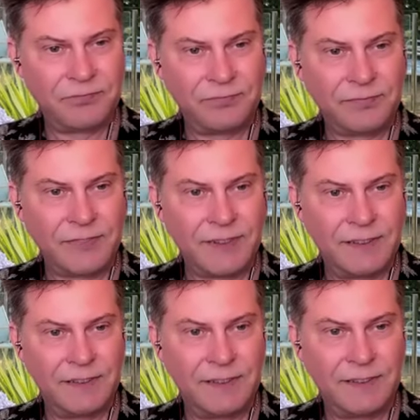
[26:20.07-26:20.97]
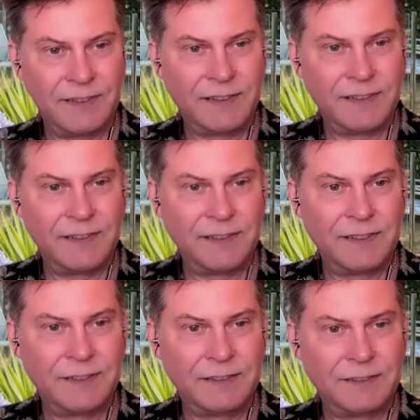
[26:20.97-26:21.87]

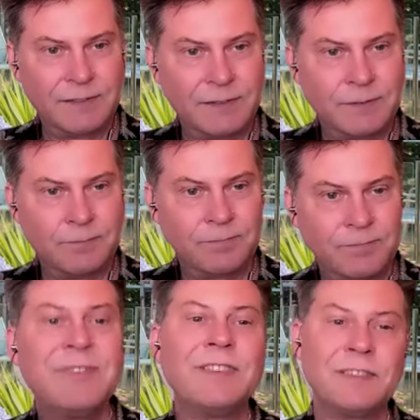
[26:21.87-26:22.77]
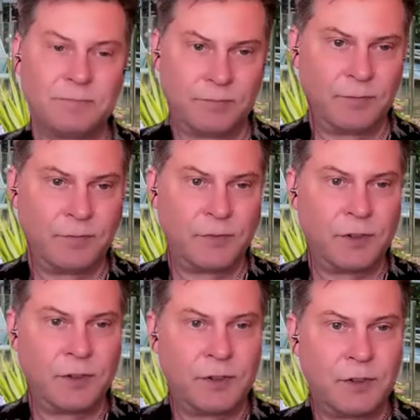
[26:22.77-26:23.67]

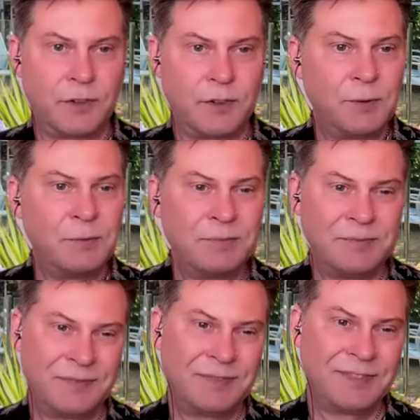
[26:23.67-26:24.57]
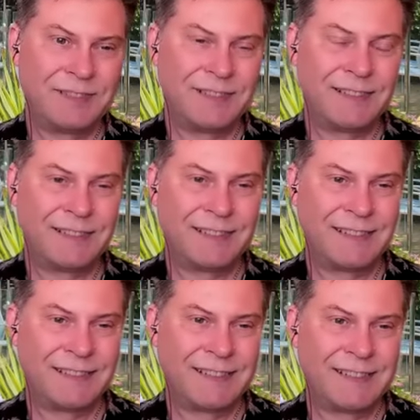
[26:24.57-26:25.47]

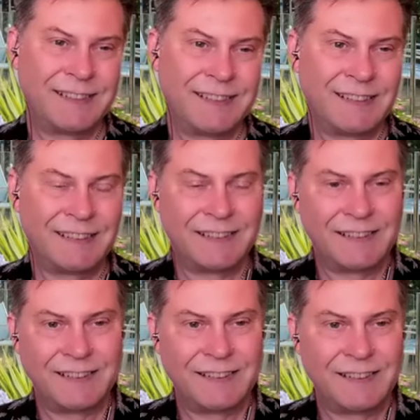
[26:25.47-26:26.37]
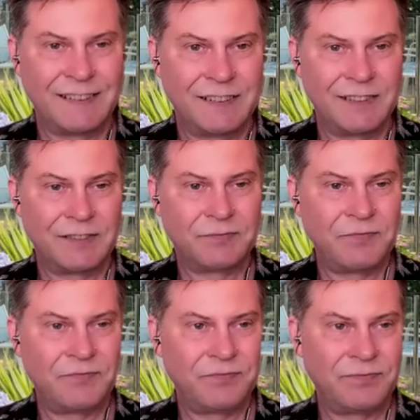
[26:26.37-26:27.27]

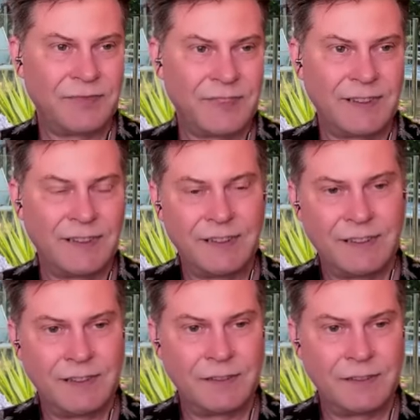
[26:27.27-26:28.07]
(silent)